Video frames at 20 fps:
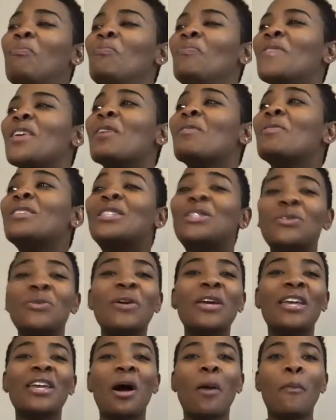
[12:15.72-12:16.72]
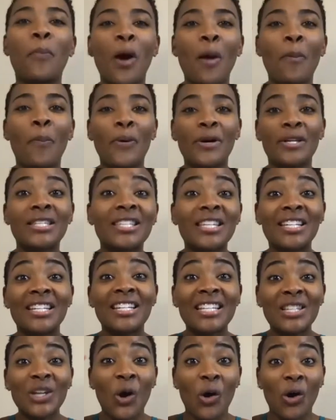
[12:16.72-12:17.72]
He was doing it on purpose to
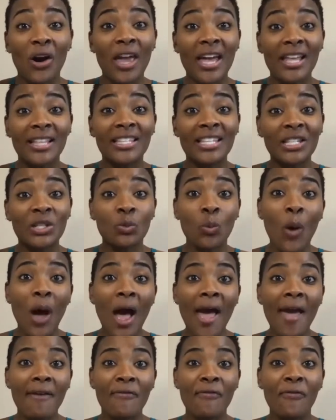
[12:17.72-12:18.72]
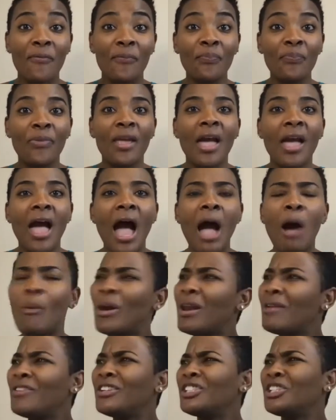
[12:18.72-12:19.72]
disorient his wife. And
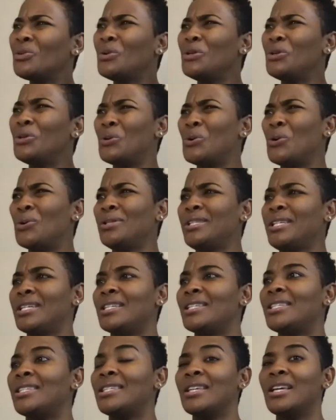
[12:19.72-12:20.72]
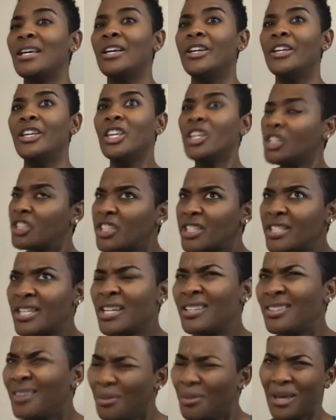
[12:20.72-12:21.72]
whenever she would notice, you know, she
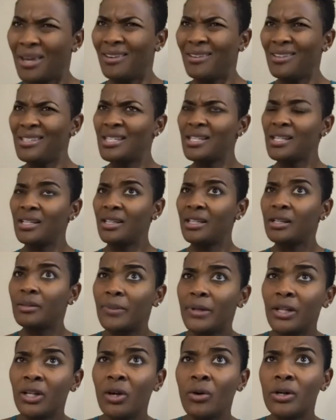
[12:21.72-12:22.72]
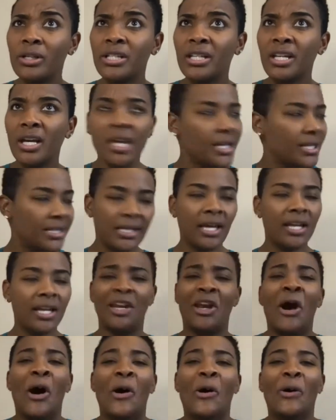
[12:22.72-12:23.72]
said, oh, is it a little bit lower today? He said,
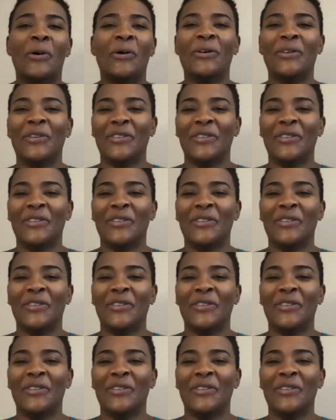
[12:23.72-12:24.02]
no.